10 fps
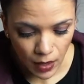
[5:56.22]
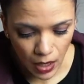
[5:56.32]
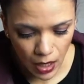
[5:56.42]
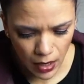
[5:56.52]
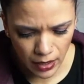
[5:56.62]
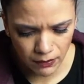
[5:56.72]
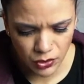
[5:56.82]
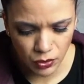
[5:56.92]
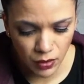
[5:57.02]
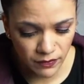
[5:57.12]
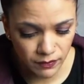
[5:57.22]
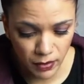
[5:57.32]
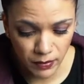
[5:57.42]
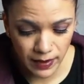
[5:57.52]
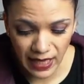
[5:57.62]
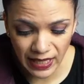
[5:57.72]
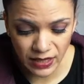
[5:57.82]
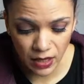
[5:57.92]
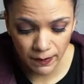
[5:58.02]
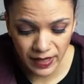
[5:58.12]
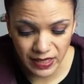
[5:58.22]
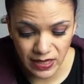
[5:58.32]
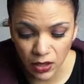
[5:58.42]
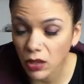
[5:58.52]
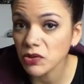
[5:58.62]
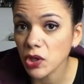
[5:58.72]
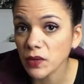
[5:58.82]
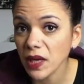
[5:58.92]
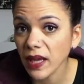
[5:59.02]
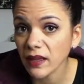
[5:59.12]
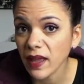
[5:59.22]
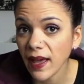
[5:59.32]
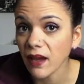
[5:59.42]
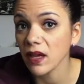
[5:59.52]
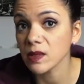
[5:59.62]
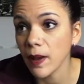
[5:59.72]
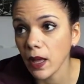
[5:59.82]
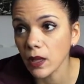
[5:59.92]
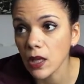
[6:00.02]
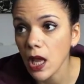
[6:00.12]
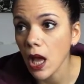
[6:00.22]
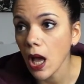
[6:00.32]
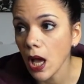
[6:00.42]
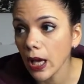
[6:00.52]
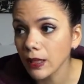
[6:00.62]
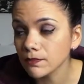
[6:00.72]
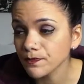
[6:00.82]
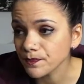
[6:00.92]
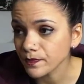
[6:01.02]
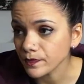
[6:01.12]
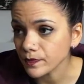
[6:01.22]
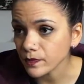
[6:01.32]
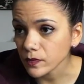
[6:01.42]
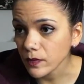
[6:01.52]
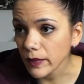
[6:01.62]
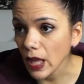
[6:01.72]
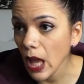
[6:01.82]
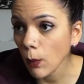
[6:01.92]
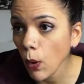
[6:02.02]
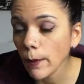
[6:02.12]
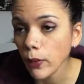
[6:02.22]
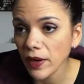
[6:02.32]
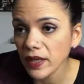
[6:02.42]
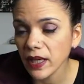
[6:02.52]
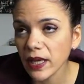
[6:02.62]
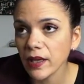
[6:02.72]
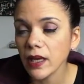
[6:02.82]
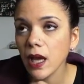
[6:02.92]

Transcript: and I'm sure I've probably had a Pixie Lott shoulder length hair as well. At what point in